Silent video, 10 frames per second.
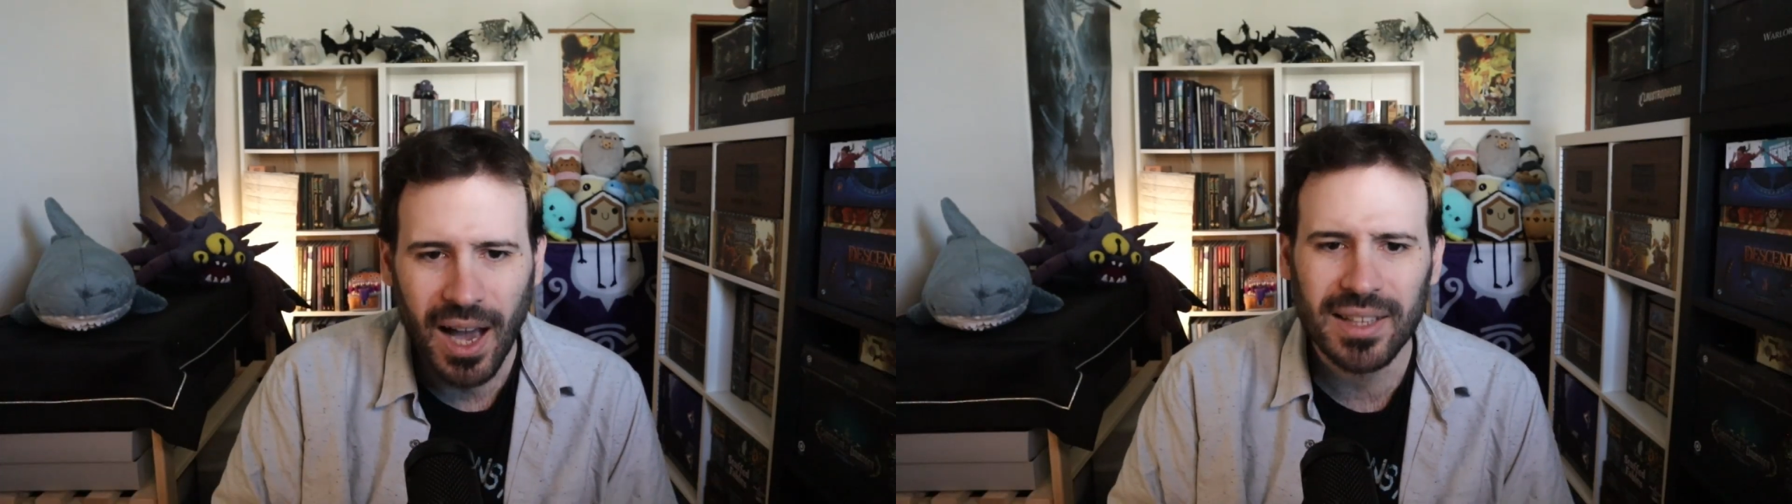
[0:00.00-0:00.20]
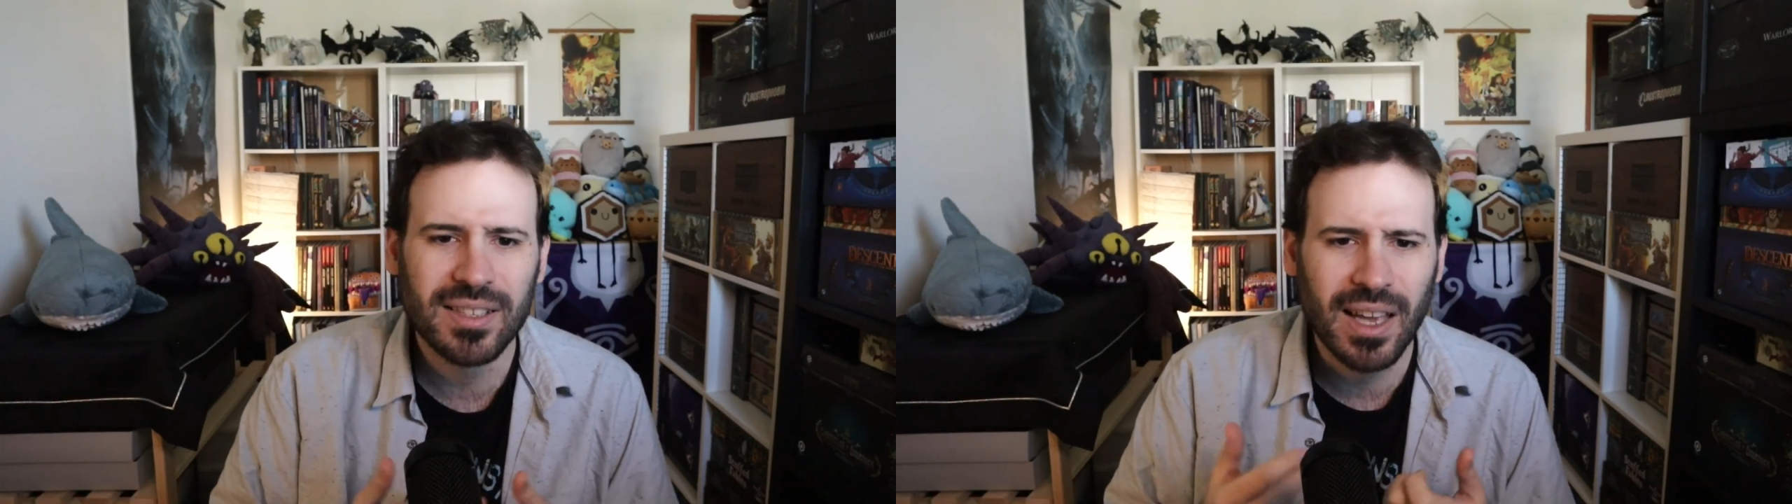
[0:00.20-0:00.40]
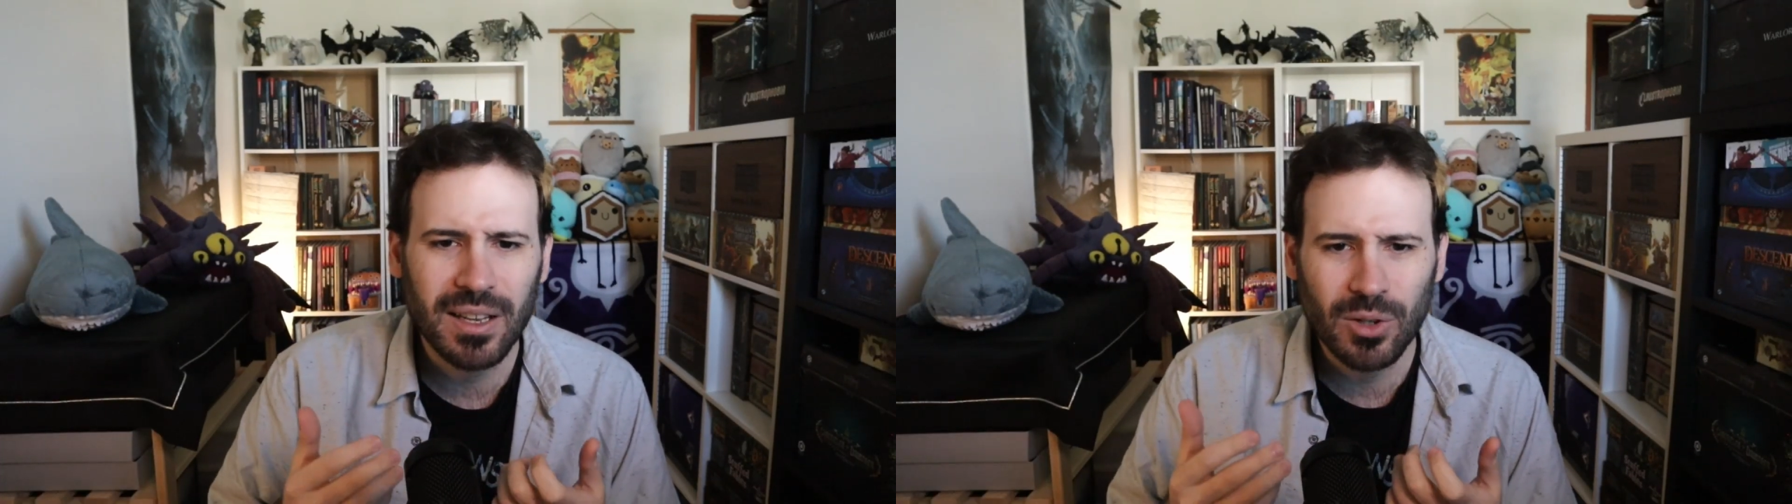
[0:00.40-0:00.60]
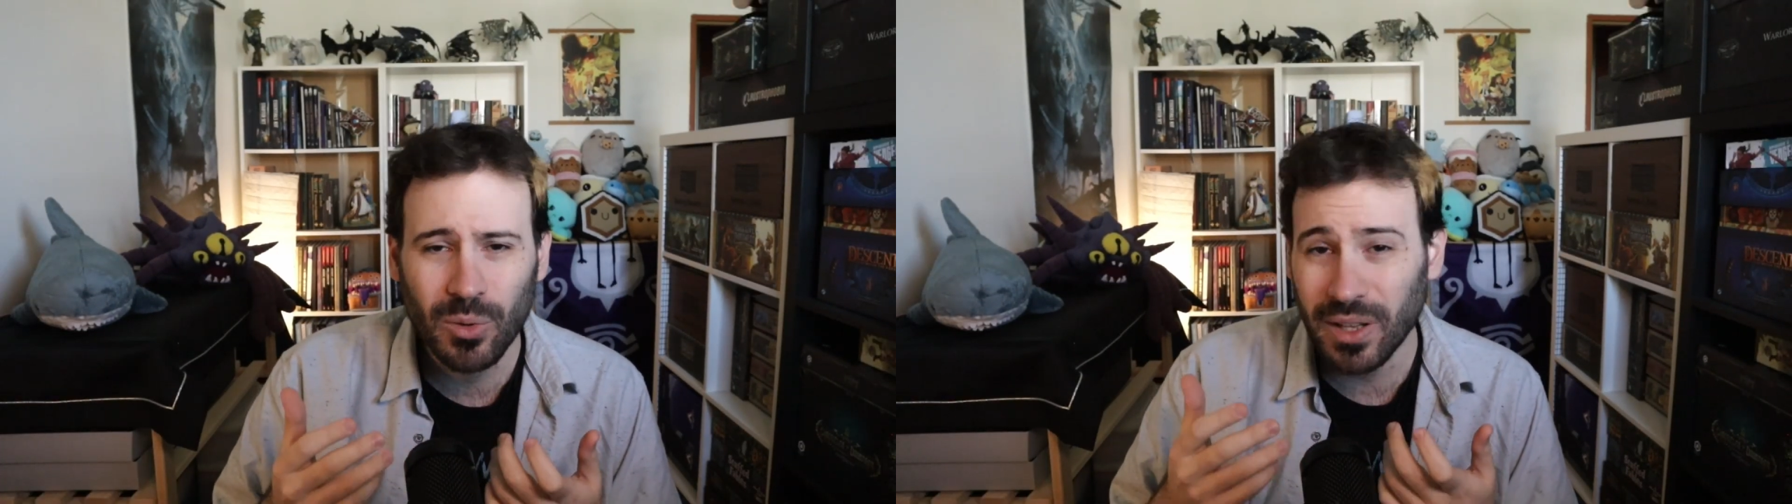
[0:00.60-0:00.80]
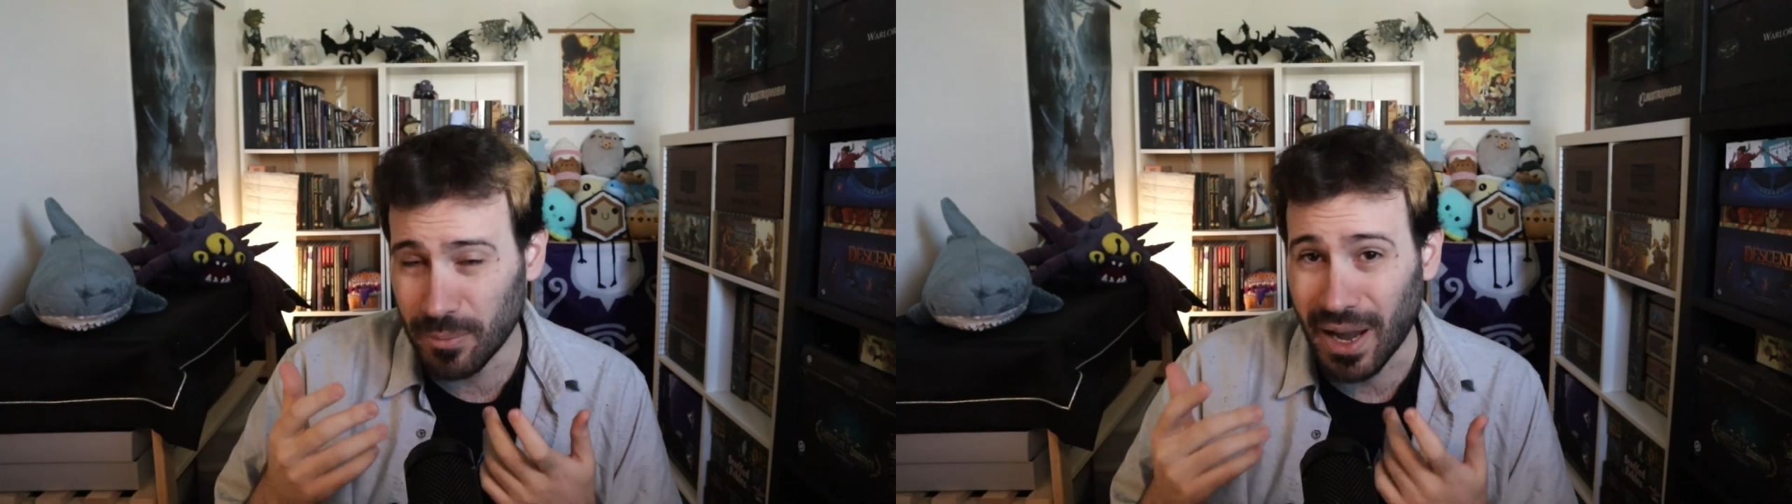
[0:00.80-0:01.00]
I decided to do
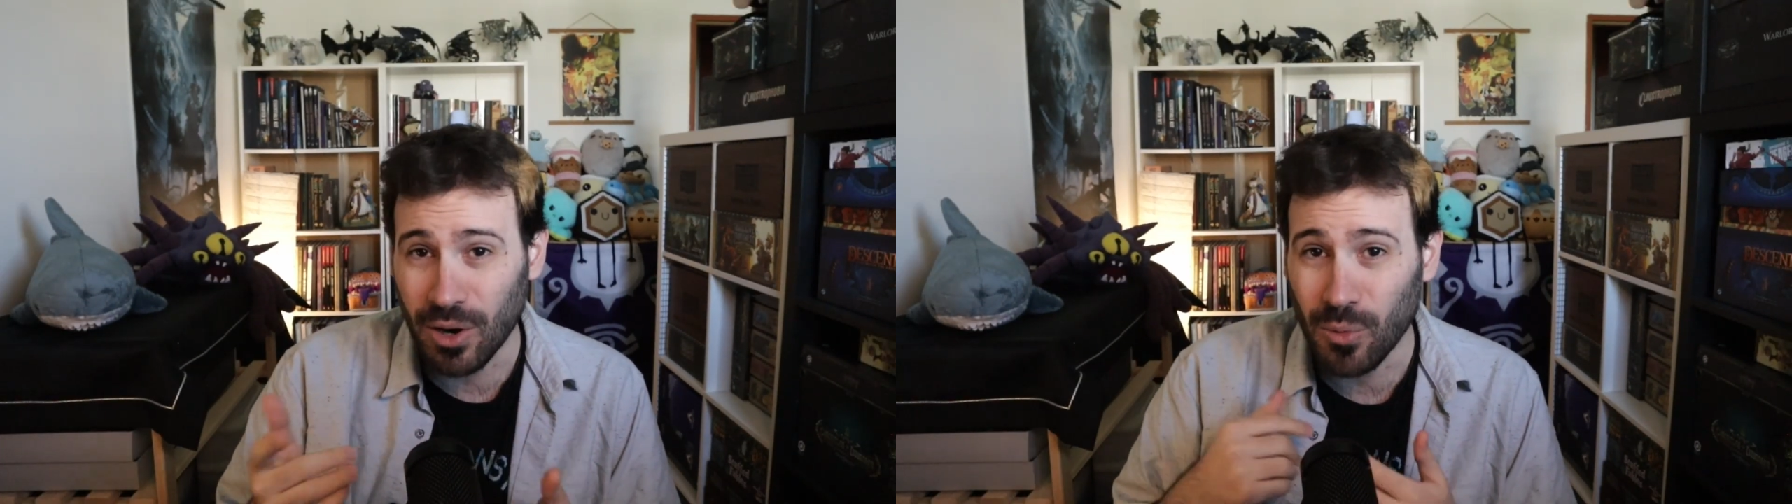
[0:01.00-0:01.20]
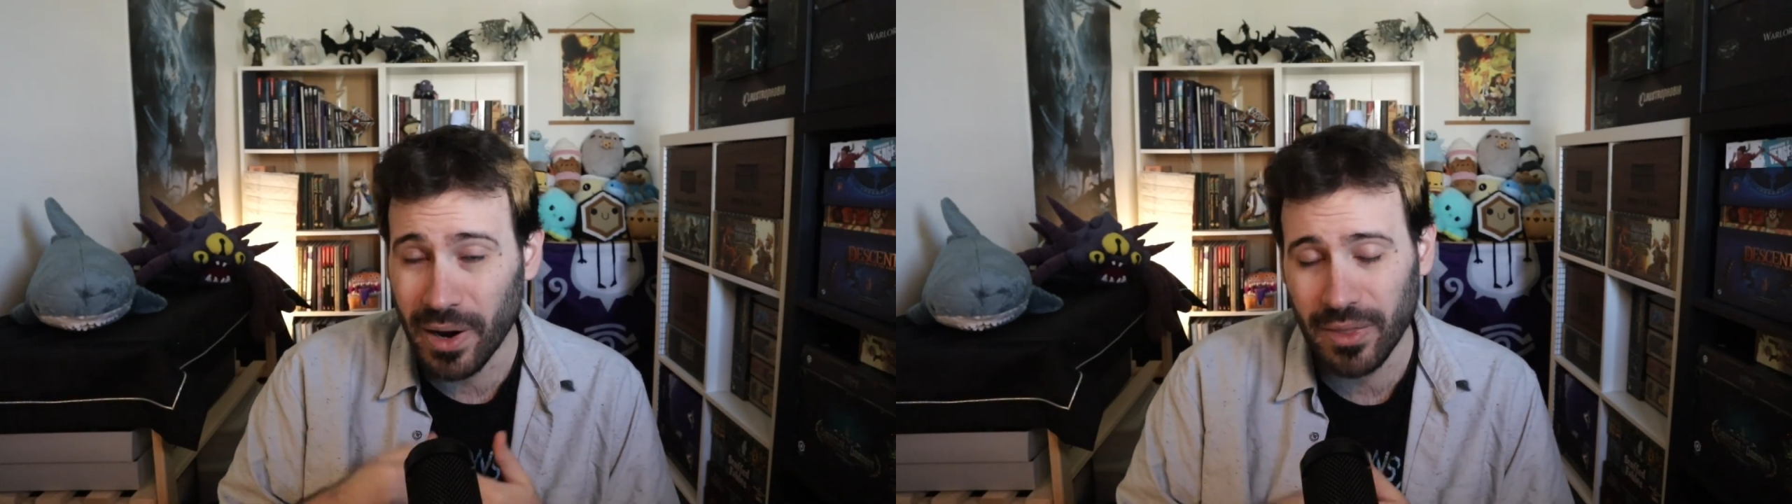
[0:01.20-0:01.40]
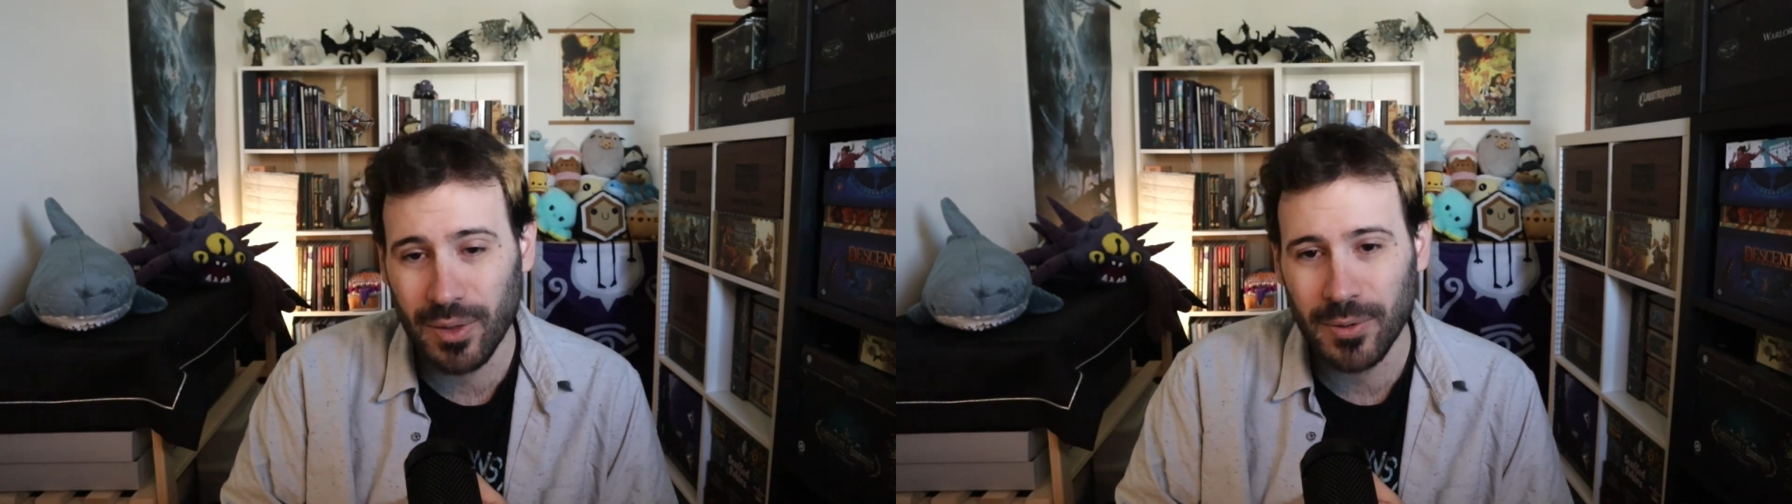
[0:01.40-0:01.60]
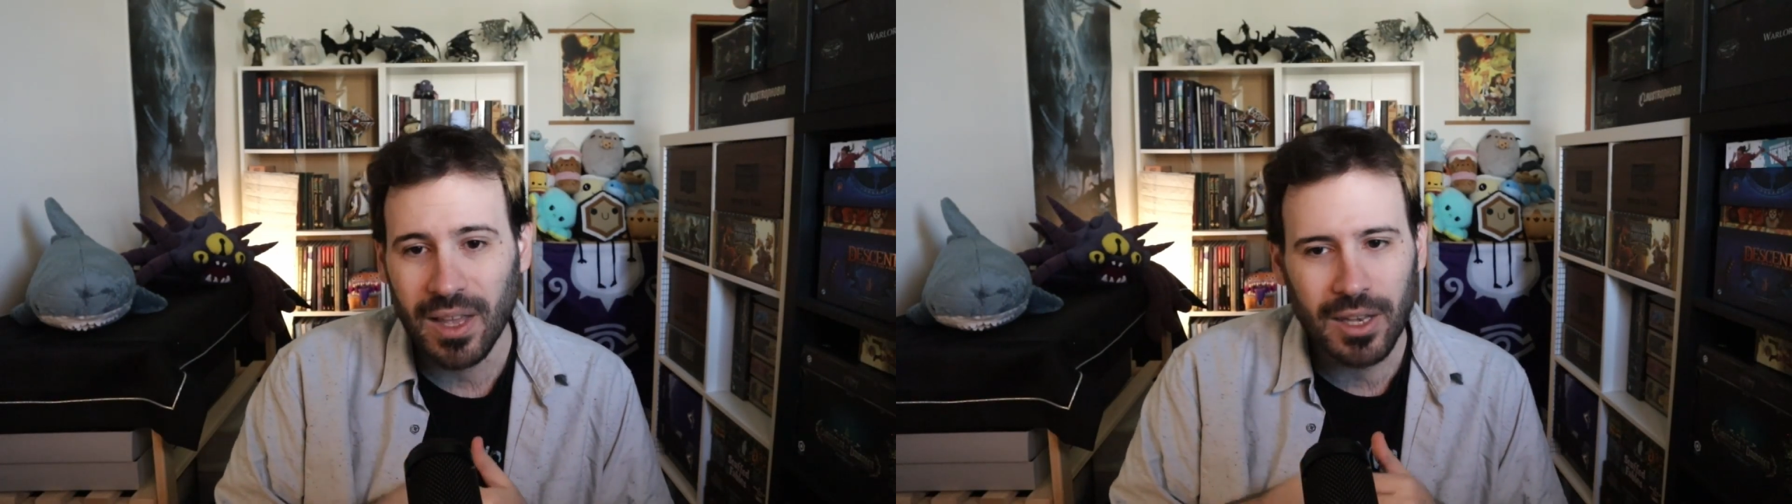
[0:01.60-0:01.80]
it in my own way though.